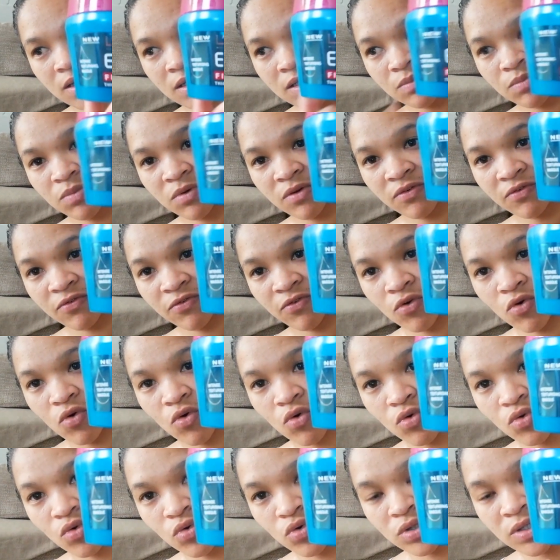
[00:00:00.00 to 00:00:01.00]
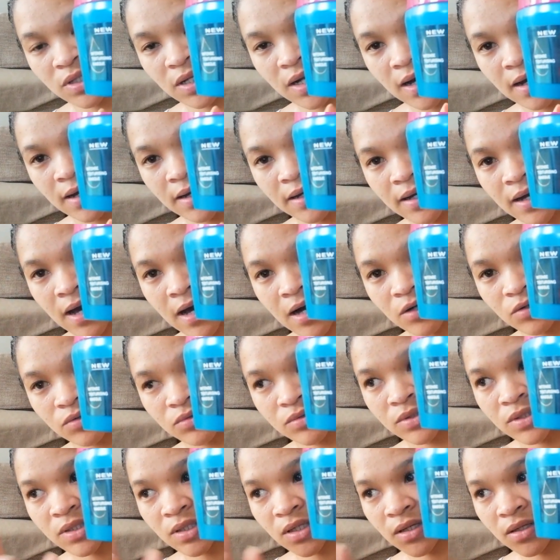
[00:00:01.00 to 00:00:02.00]
this before trying
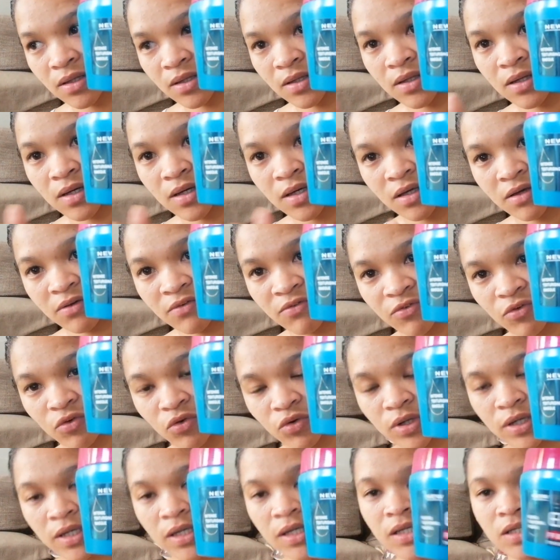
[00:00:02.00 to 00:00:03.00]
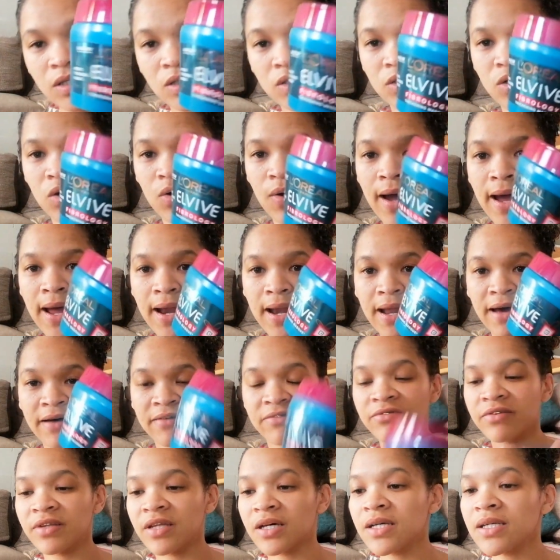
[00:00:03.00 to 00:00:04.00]
out the Iwori, so I
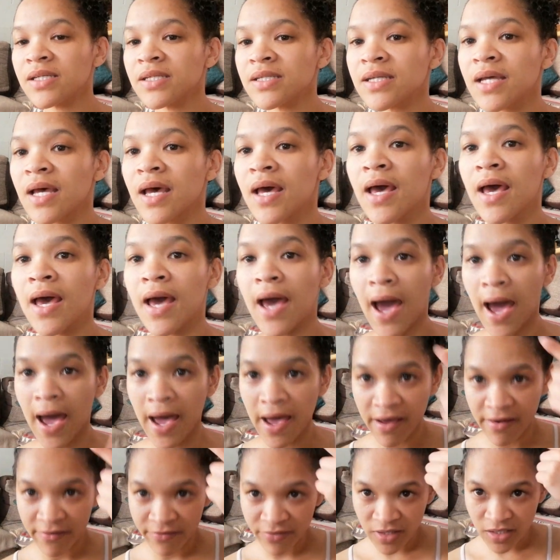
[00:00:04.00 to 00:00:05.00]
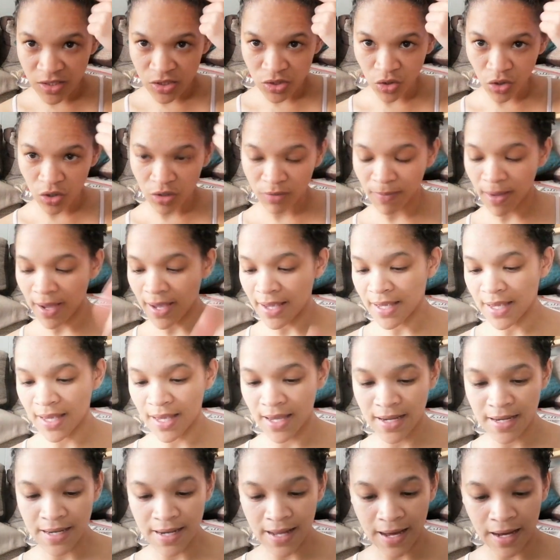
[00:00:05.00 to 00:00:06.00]
love this. I have this on my
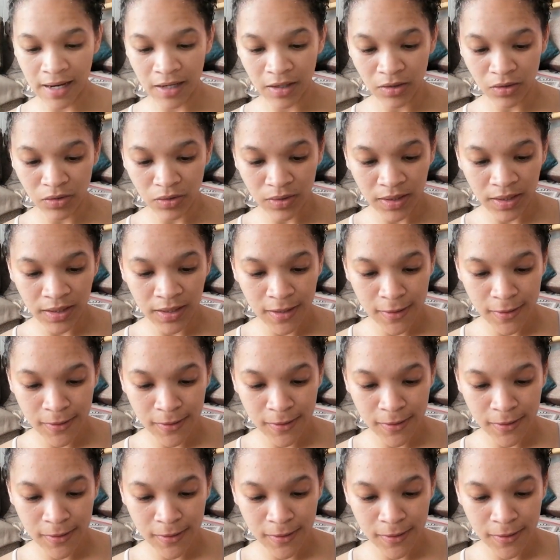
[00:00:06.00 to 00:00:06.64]
hair now.